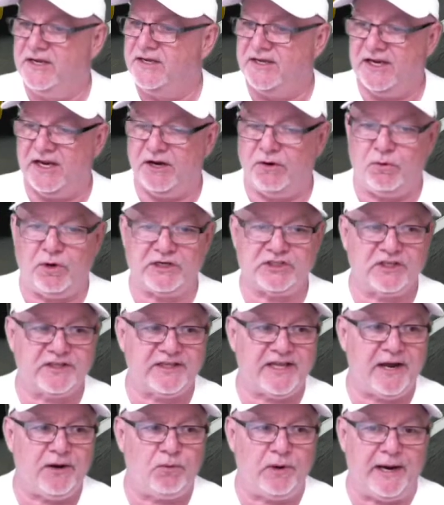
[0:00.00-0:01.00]
it wasn't
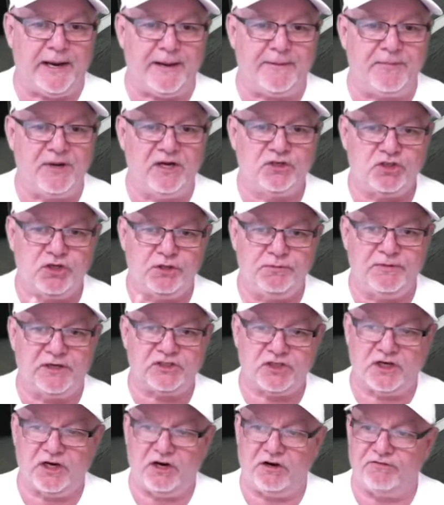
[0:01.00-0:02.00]
that way. 2
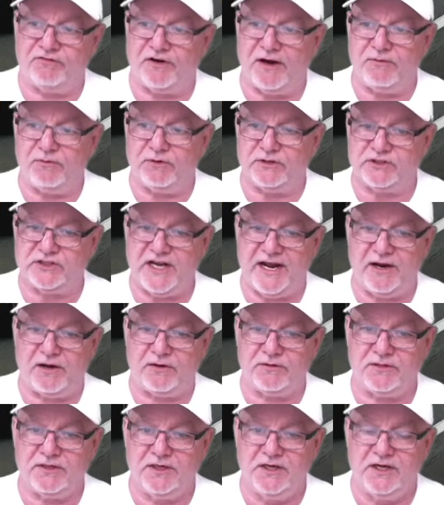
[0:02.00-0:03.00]
months ago, freight was
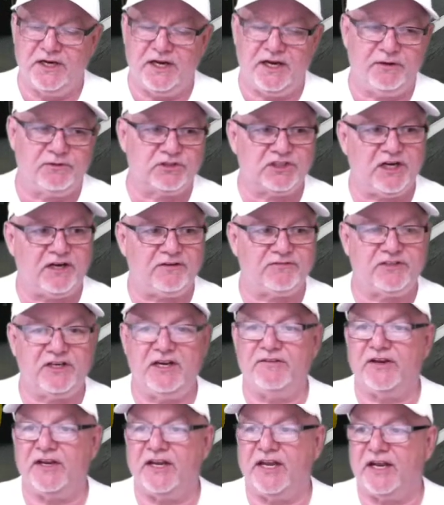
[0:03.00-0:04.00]
down. It was tough to
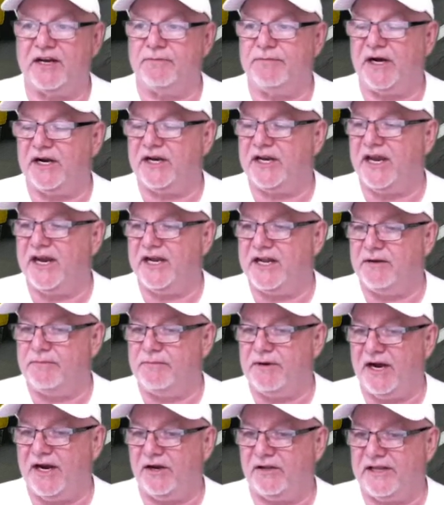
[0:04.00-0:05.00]
even get $1.80 a
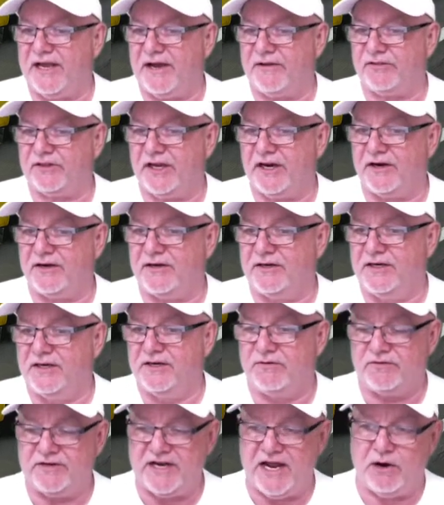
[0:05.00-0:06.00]
mile out there.
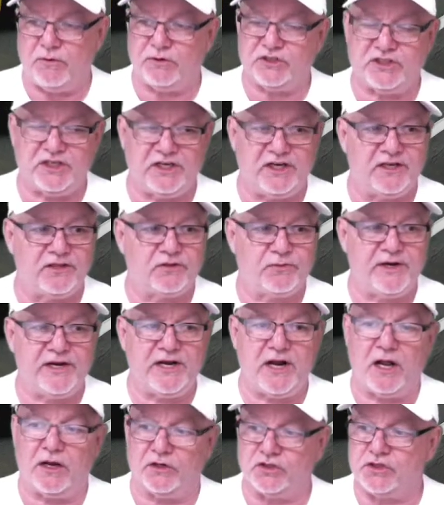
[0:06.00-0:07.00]
Now we're seeing
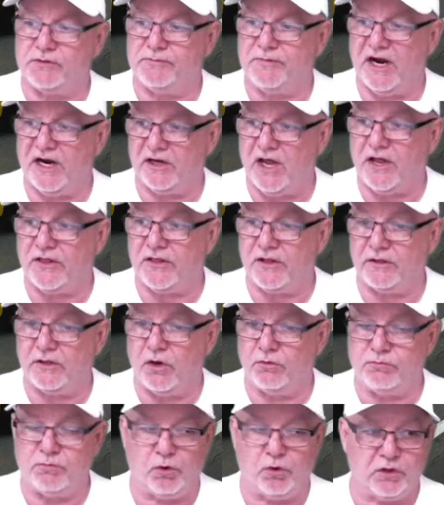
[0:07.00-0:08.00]
$3 a mile on the
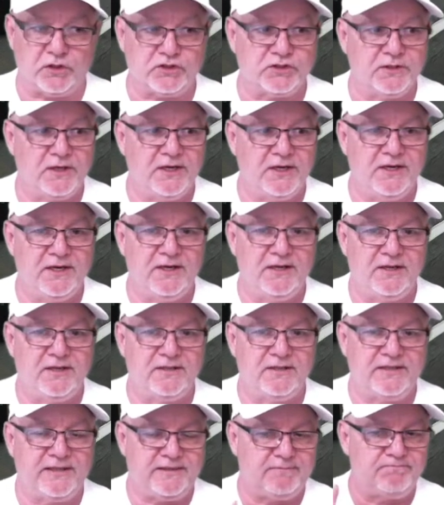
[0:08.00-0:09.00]
load boards.
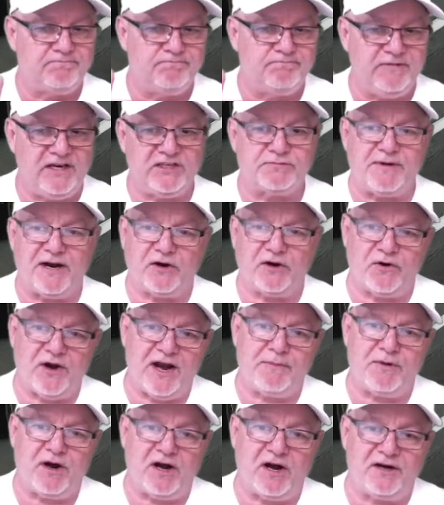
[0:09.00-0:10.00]
Means my
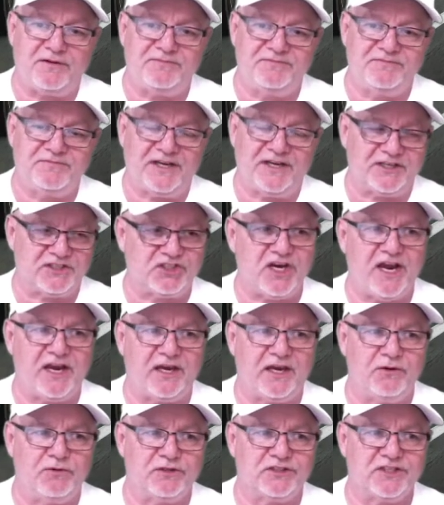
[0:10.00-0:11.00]
grandma, as
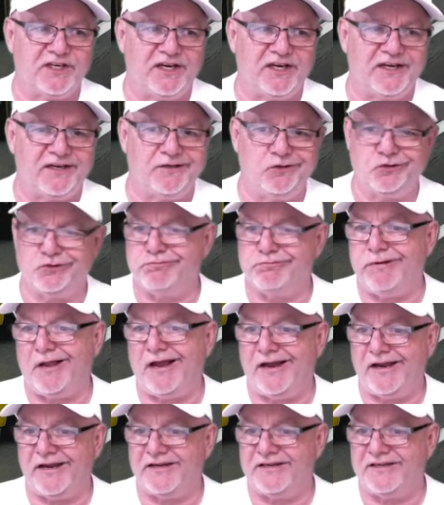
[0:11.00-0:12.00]
Shaggy would say, who's
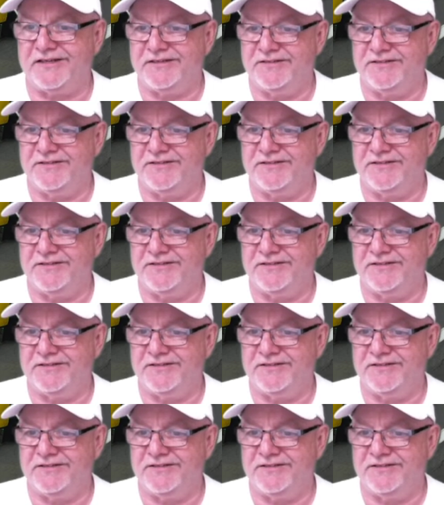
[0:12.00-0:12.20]
blind